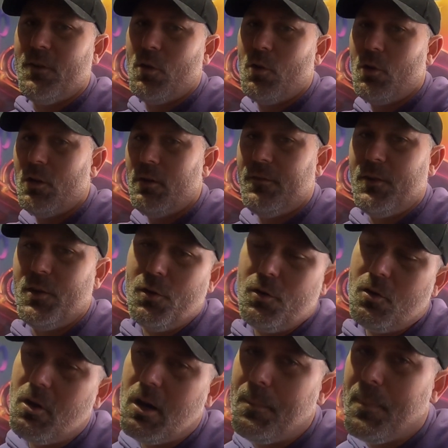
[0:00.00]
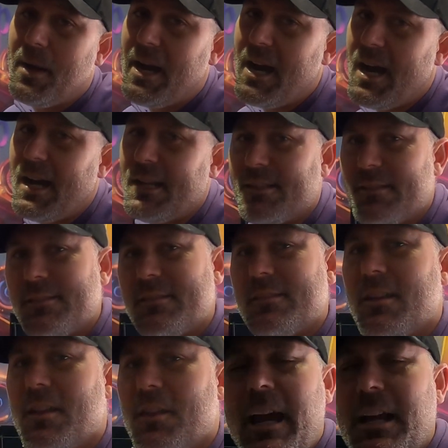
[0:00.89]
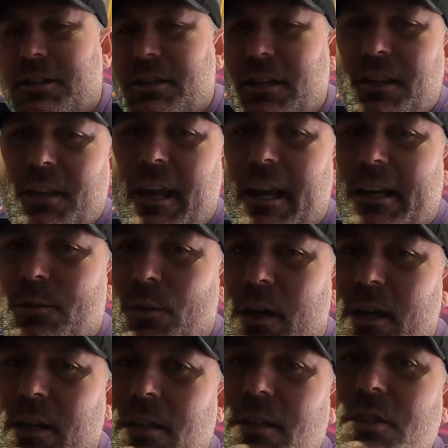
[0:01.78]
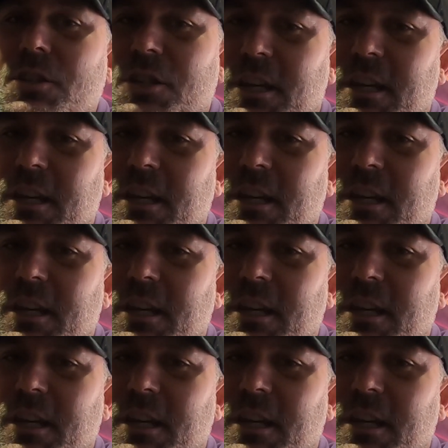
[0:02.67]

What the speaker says: for all of your parts. Catch you in the next one.